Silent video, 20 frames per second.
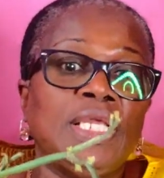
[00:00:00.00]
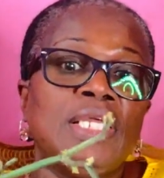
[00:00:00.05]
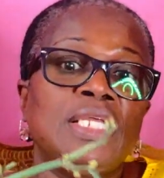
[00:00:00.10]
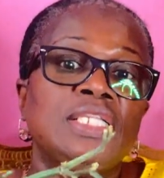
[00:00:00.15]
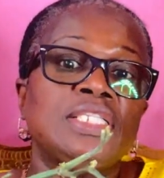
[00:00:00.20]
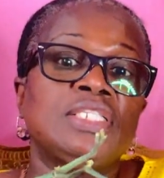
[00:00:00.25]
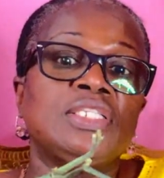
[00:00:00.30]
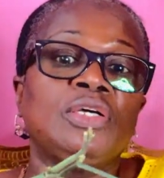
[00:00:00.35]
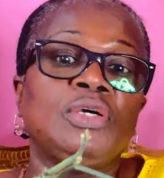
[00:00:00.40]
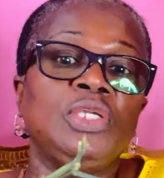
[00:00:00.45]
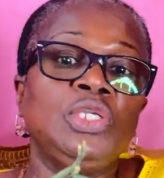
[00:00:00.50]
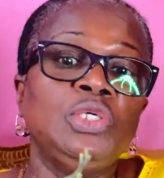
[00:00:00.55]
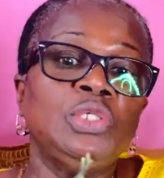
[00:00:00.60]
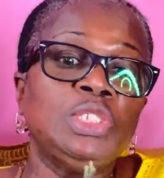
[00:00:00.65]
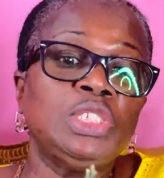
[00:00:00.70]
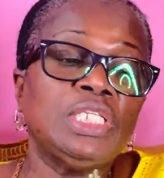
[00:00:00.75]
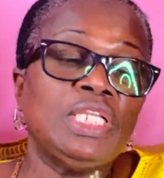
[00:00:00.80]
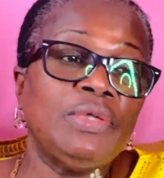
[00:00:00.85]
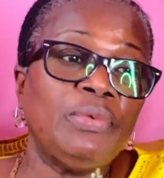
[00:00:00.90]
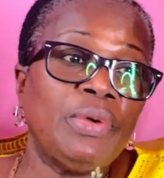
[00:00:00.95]
So
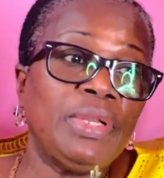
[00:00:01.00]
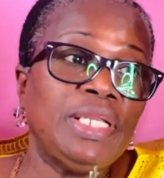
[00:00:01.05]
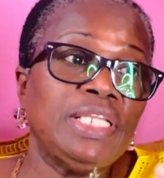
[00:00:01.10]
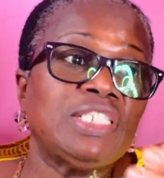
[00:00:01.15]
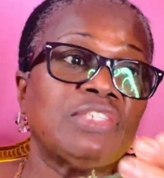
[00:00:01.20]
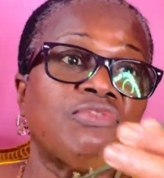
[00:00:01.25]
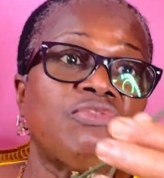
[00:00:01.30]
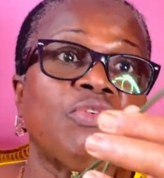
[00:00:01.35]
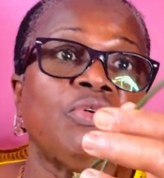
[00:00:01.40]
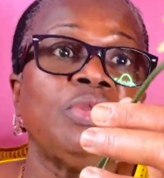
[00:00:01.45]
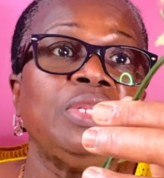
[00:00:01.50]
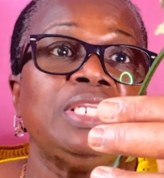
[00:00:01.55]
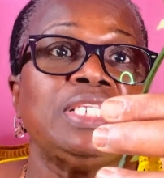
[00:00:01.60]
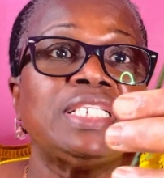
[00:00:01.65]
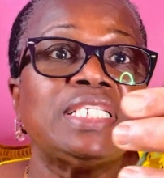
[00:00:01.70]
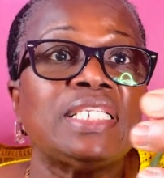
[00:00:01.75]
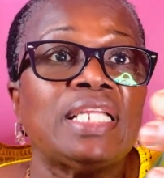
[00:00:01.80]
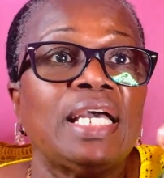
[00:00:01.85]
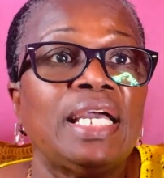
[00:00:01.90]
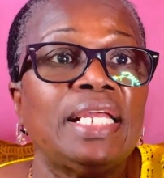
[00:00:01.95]
usually when it's grown
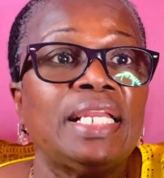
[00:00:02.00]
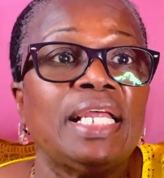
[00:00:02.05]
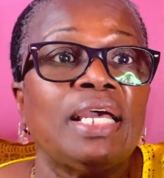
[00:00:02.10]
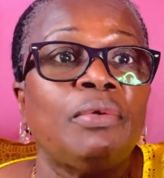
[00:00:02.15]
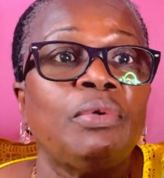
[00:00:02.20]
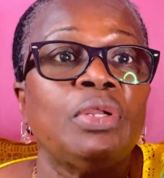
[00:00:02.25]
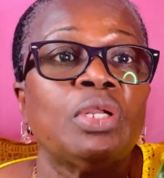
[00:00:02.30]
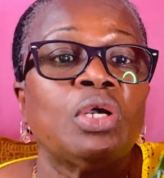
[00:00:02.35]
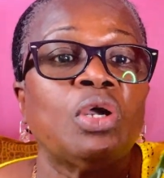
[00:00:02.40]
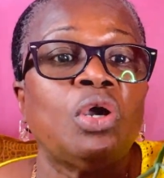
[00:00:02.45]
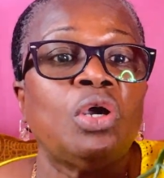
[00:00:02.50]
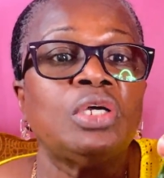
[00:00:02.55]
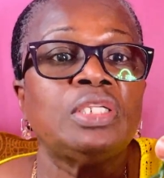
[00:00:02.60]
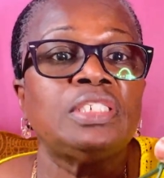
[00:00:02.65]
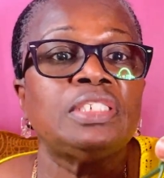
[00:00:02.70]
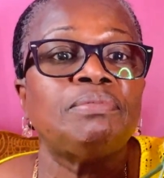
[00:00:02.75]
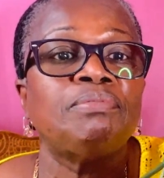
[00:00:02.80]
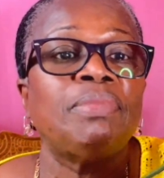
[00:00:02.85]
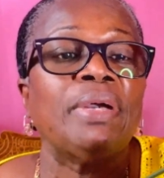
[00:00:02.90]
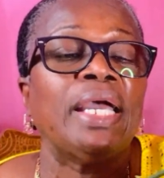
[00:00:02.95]
inside, I will cut
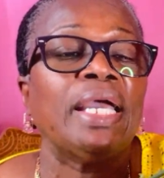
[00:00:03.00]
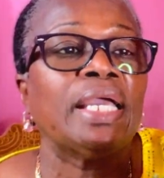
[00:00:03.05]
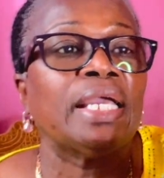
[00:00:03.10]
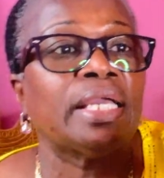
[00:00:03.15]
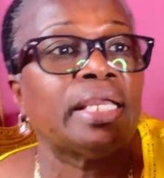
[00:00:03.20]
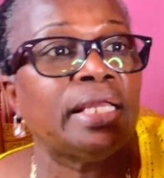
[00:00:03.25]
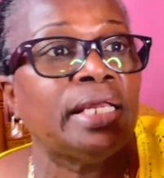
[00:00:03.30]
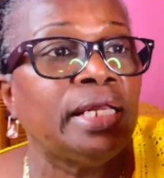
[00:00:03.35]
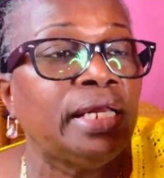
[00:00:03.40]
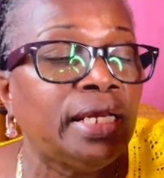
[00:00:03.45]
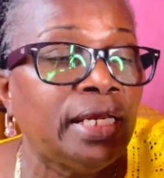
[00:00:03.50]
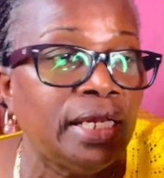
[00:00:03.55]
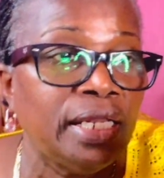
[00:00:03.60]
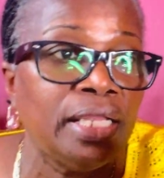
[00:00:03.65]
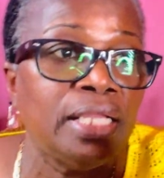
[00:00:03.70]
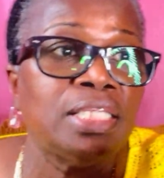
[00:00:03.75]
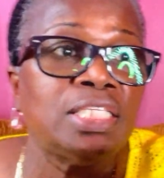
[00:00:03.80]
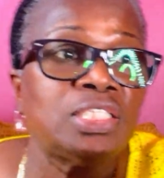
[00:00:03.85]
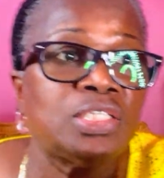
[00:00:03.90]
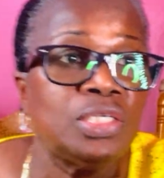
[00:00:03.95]
back
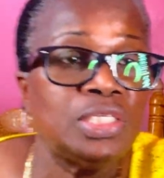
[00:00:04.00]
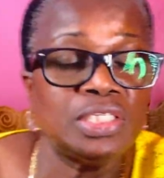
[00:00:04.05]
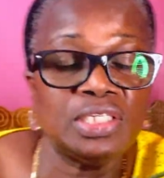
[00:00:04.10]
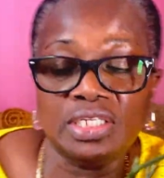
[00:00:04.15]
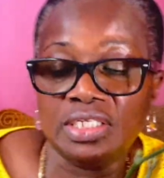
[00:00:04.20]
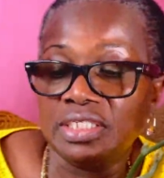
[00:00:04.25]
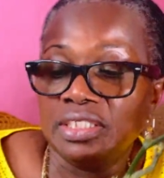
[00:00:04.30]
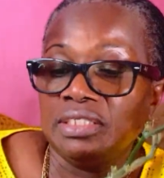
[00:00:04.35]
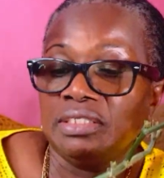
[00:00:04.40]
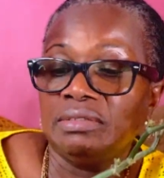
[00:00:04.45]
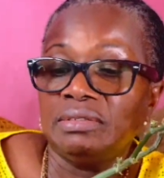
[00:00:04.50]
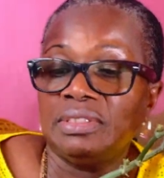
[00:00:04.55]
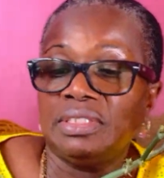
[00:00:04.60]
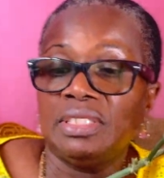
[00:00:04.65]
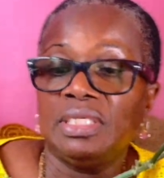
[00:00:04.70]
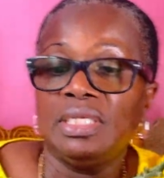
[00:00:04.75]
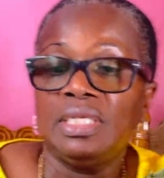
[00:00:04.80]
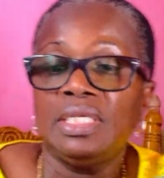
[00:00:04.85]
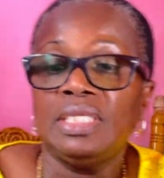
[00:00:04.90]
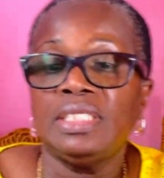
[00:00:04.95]
so it doesn't
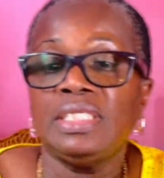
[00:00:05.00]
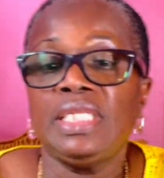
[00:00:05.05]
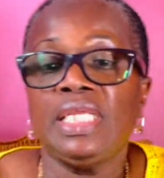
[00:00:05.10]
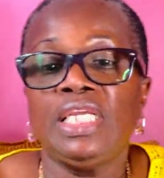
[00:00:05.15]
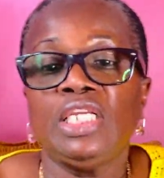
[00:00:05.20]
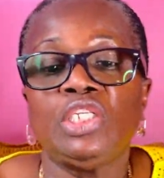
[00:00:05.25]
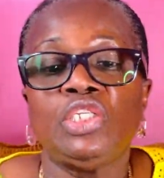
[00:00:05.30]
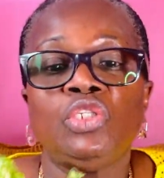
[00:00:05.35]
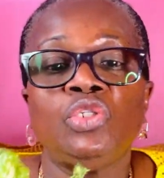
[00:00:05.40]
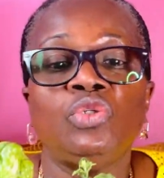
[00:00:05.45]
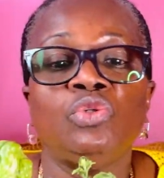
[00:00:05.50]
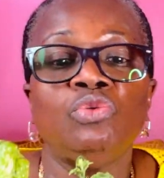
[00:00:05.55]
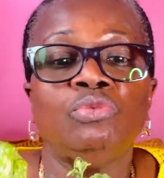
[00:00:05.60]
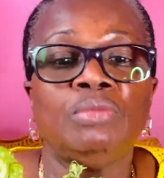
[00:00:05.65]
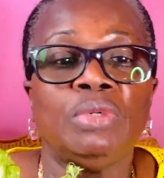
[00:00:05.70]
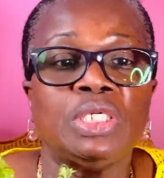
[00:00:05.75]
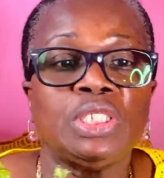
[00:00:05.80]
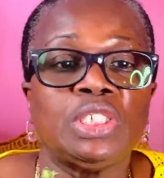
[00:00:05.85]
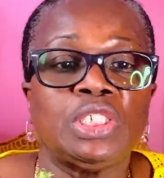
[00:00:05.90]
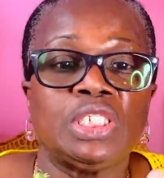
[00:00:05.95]
take too
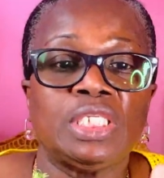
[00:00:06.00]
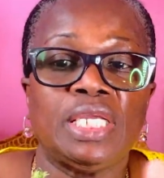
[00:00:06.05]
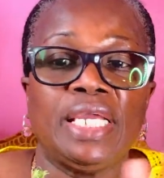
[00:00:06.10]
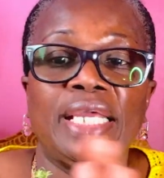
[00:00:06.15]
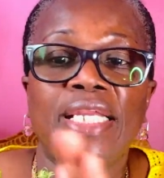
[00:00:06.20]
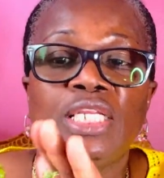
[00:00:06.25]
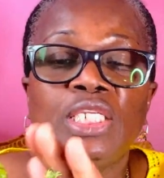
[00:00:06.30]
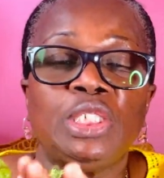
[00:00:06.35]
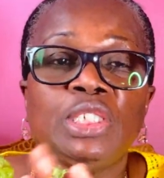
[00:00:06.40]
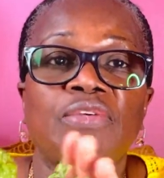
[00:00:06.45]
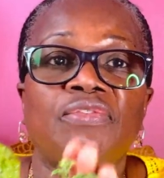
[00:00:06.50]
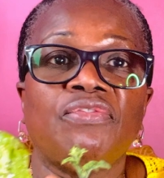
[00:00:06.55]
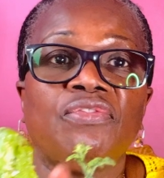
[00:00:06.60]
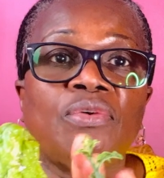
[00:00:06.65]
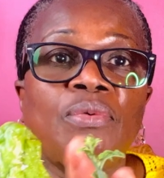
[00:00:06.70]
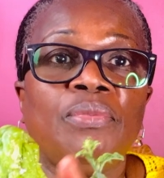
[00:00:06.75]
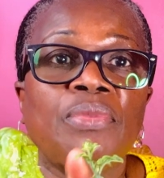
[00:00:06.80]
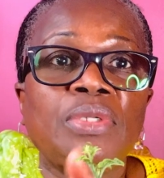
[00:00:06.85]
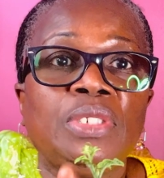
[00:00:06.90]
much energy from the